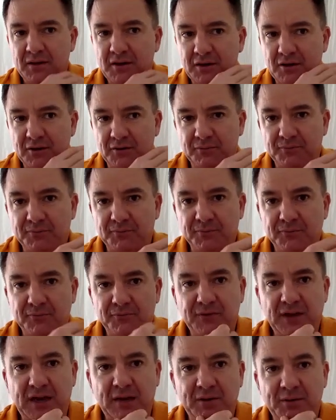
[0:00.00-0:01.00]
You know,
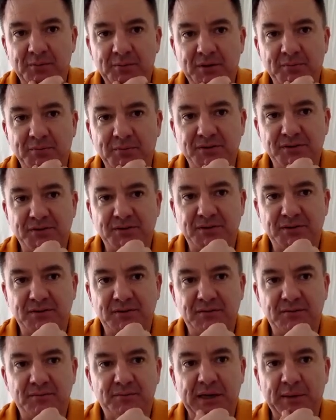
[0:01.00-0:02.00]
family members
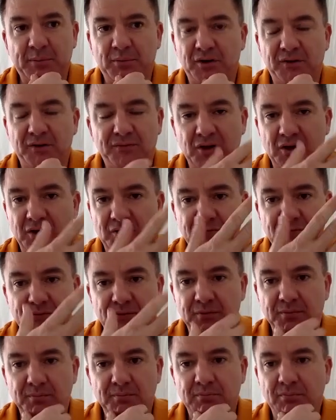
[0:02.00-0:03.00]
and people I've known
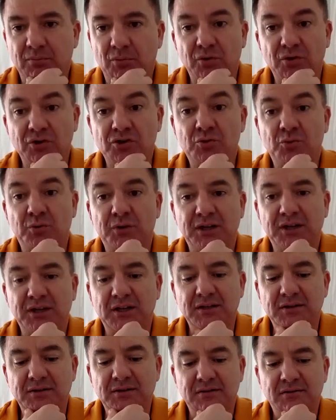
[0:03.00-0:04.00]
for more than 20
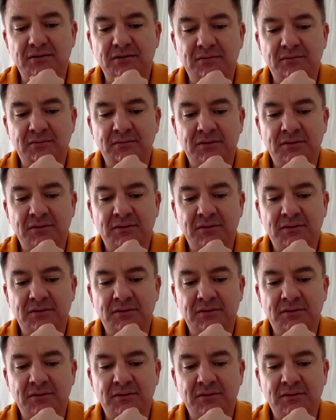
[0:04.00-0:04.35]
years.